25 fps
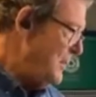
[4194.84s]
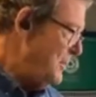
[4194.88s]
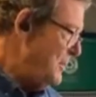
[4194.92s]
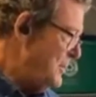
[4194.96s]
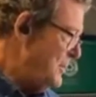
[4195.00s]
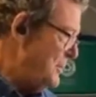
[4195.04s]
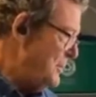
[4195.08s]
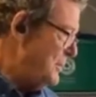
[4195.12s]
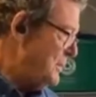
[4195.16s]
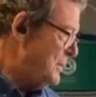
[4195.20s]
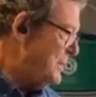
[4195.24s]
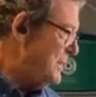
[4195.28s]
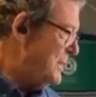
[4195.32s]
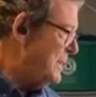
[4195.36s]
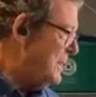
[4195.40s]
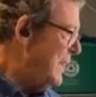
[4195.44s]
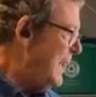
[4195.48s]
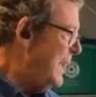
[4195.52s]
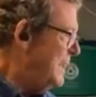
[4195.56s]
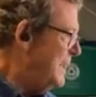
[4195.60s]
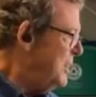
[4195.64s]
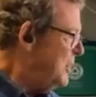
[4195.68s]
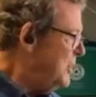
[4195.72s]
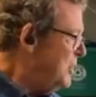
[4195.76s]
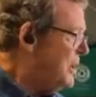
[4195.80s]
I
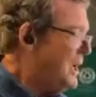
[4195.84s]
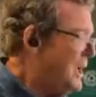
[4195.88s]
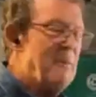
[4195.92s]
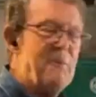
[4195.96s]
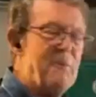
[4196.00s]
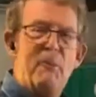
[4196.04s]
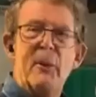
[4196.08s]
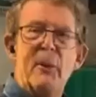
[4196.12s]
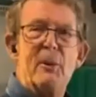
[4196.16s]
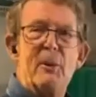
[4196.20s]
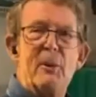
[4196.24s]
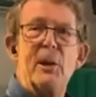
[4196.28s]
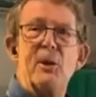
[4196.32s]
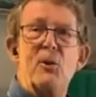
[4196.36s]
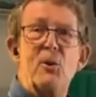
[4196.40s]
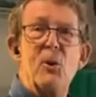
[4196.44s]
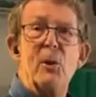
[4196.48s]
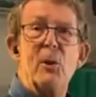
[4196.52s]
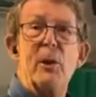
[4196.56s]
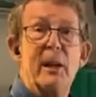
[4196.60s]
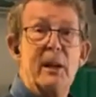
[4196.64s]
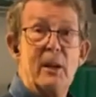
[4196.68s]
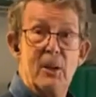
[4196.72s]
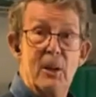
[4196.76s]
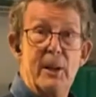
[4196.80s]
use, and you get
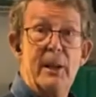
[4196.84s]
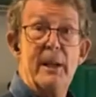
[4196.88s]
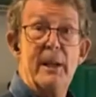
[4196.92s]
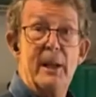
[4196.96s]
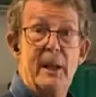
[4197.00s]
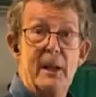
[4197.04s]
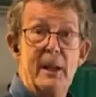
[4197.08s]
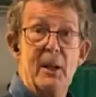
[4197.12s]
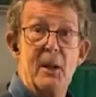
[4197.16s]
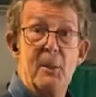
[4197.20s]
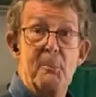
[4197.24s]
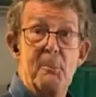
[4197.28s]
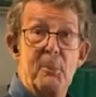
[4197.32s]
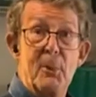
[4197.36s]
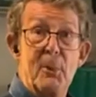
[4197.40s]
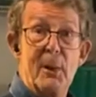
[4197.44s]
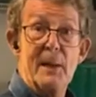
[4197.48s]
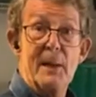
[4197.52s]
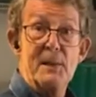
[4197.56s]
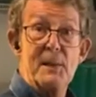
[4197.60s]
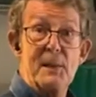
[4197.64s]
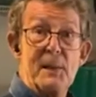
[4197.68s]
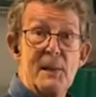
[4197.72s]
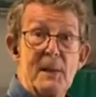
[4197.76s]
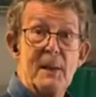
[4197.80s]
very good at
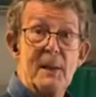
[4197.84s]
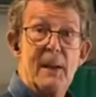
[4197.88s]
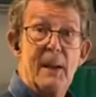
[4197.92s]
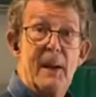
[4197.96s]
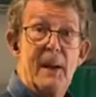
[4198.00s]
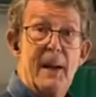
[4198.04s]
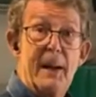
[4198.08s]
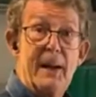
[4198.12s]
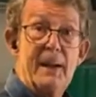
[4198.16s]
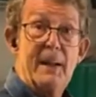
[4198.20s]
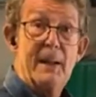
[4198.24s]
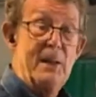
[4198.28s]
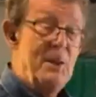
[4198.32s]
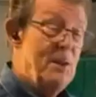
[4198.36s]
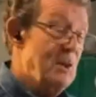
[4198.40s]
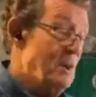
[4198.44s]
cleaning your press.